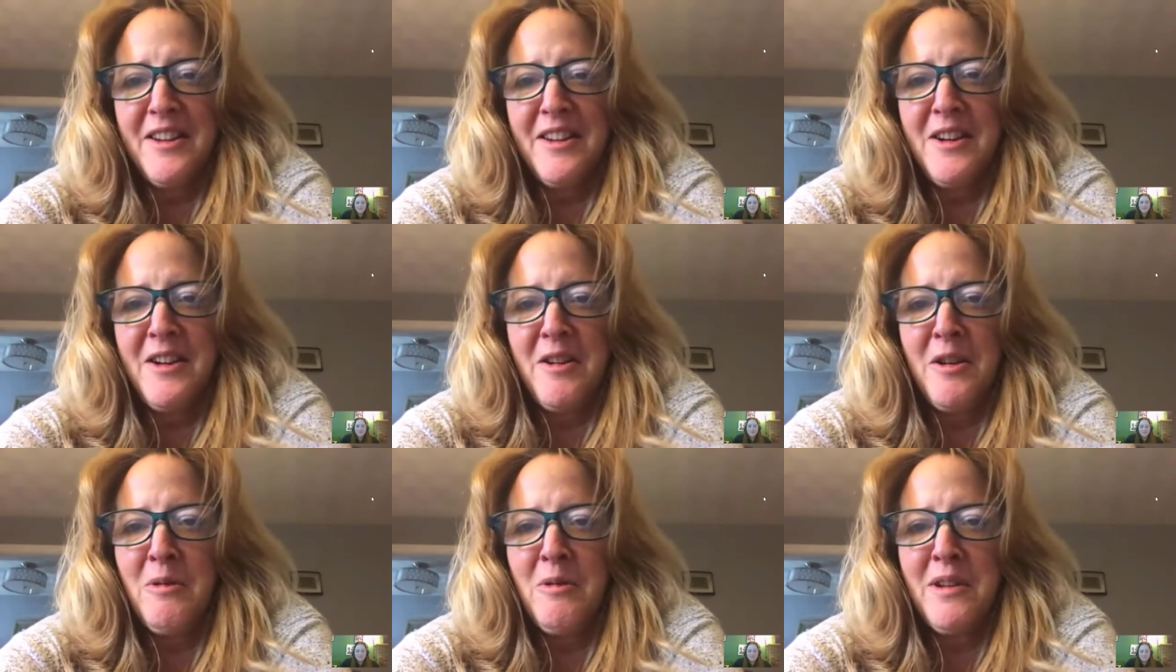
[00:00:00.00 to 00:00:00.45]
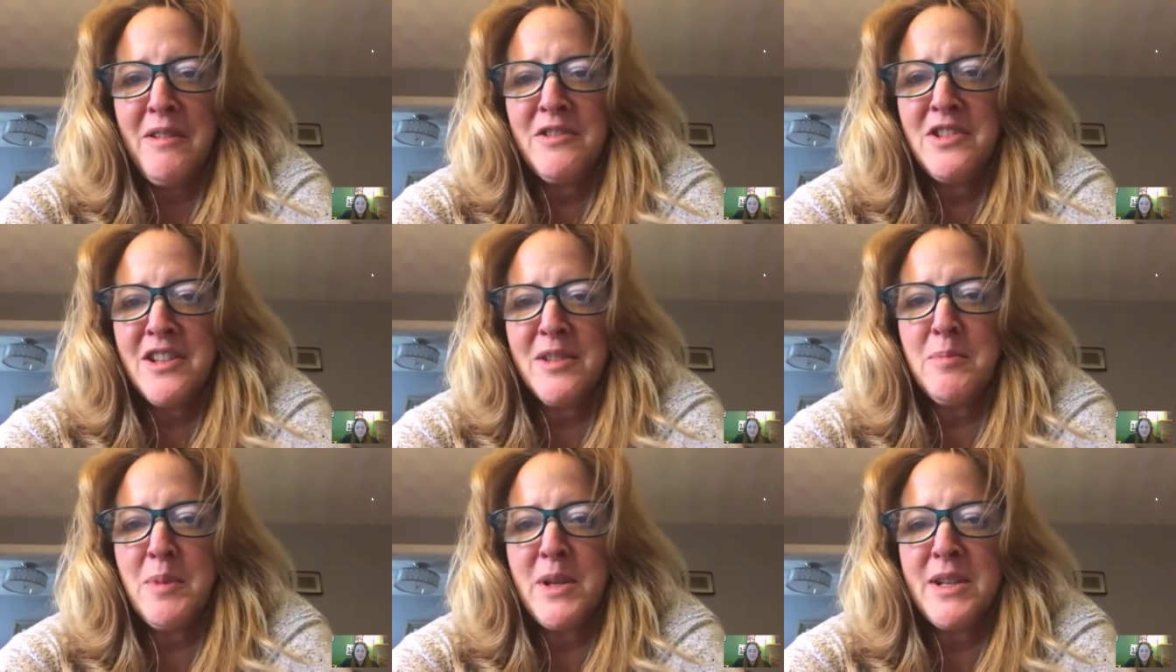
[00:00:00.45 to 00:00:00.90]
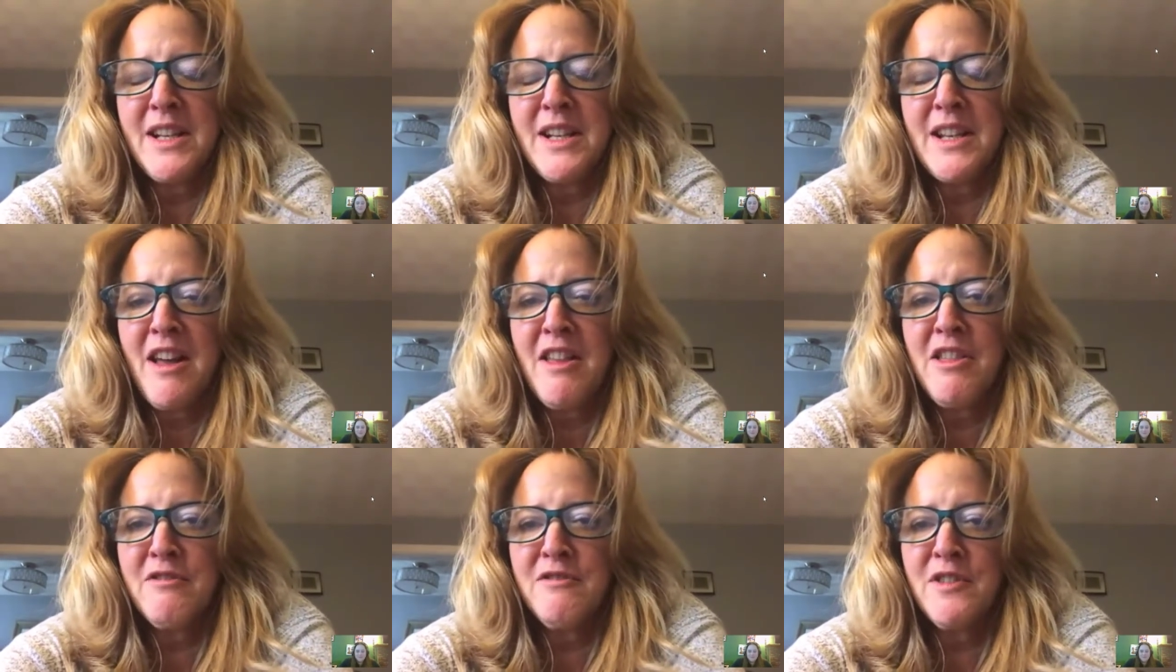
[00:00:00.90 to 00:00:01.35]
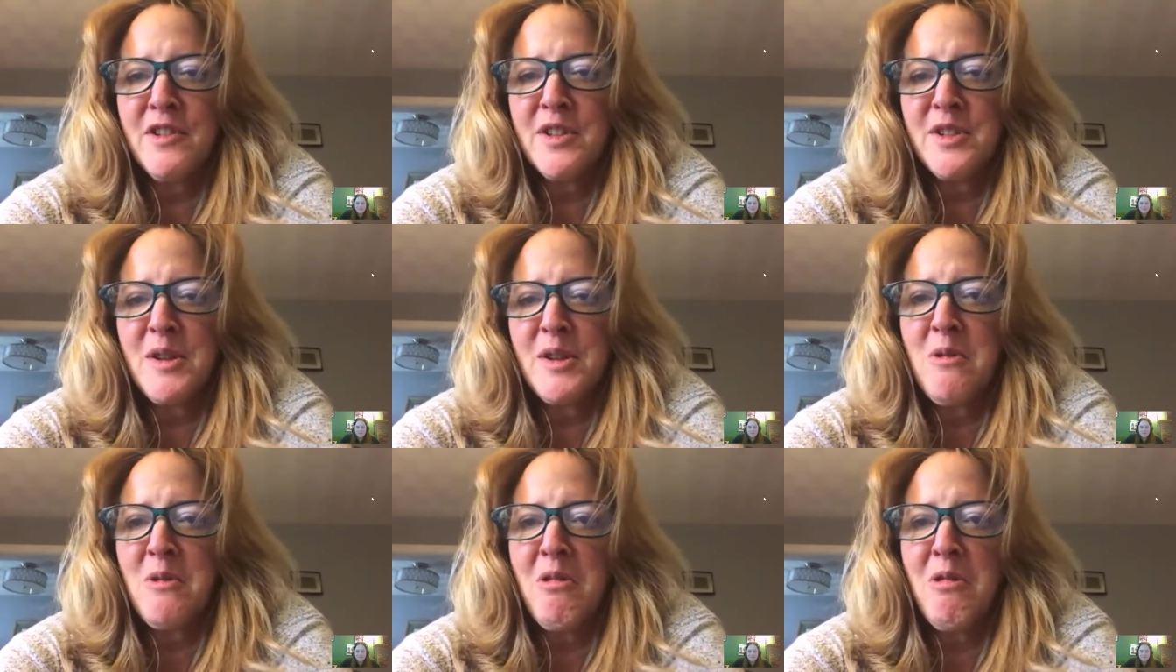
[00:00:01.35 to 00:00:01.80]
We've just been together
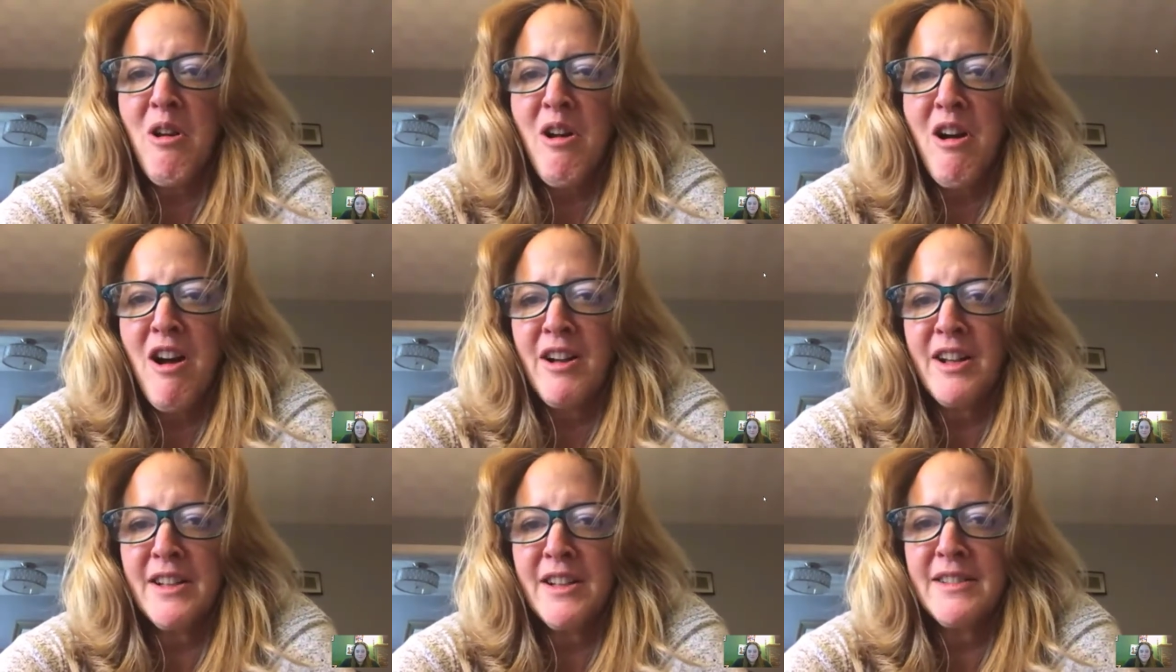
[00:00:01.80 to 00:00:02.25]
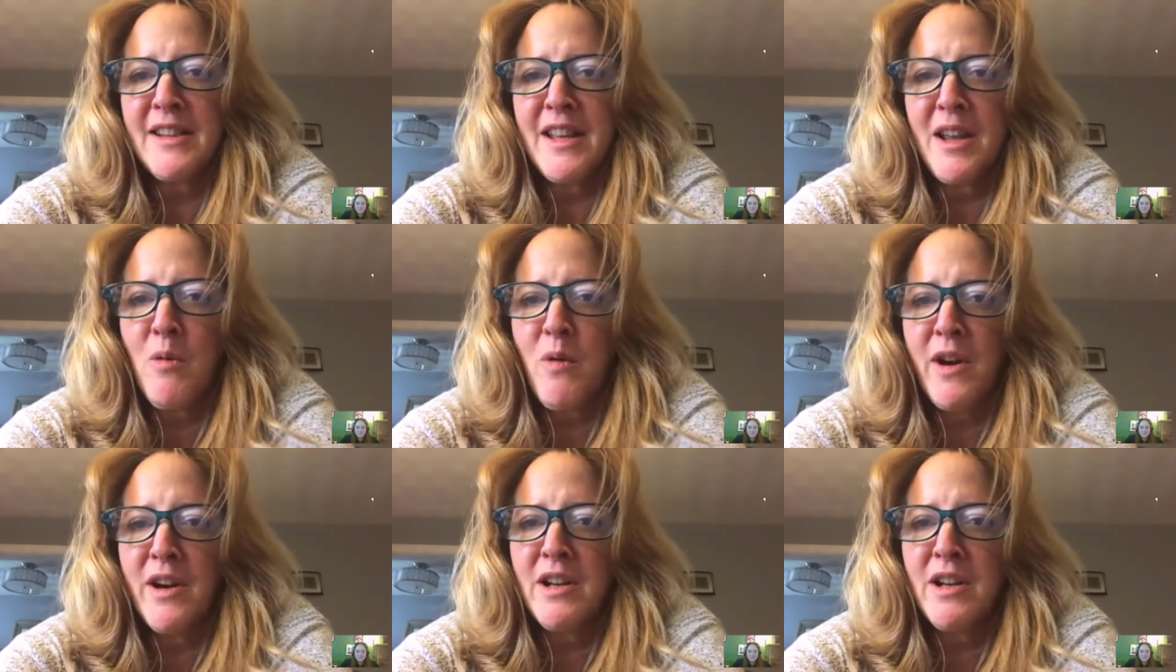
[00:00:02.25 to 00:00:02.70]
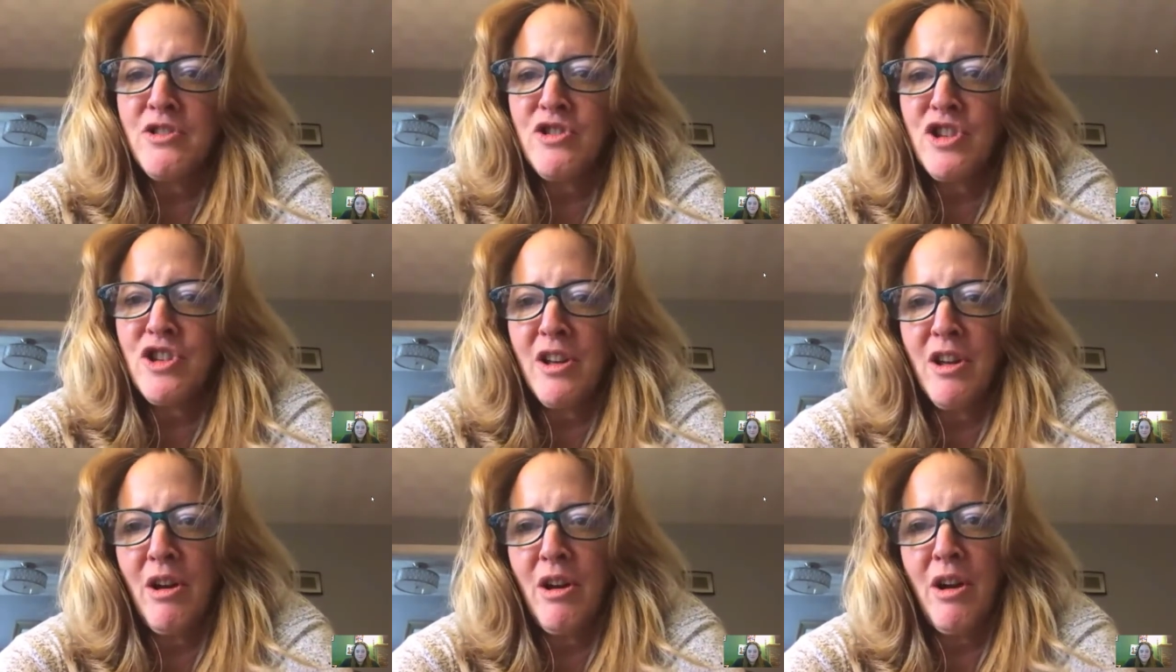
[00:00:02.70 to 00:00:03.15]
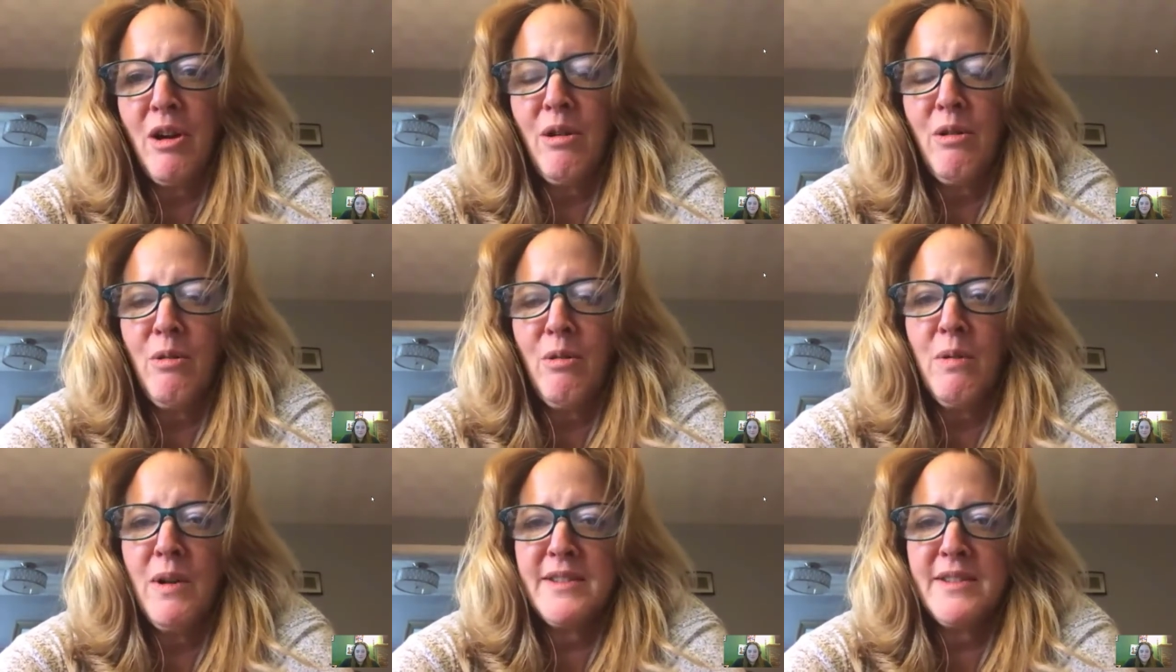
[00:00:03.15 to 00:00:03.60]
for so long. It's like, where did she
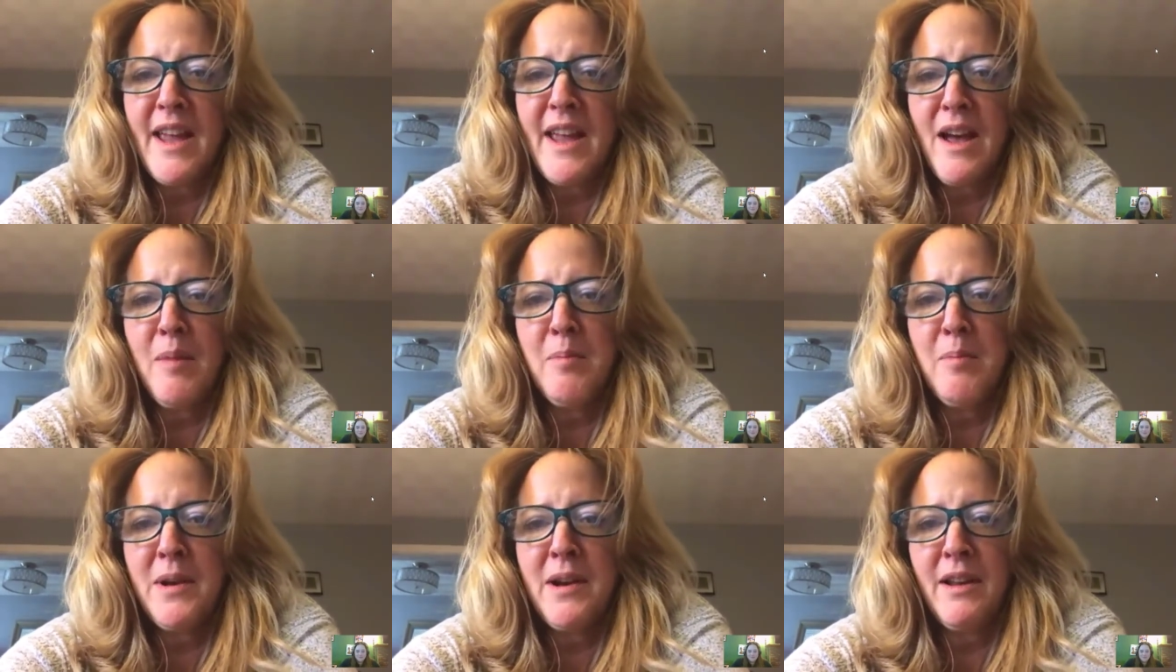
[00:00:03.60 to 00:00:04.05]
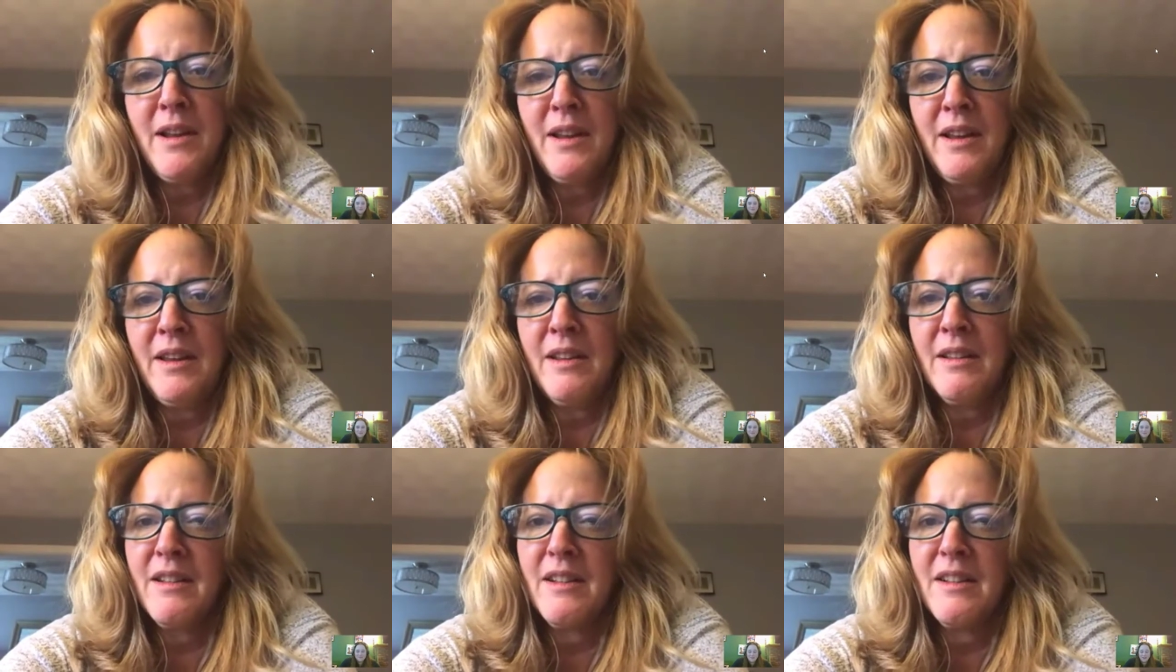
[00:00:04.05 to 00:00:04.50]
go? What's happening?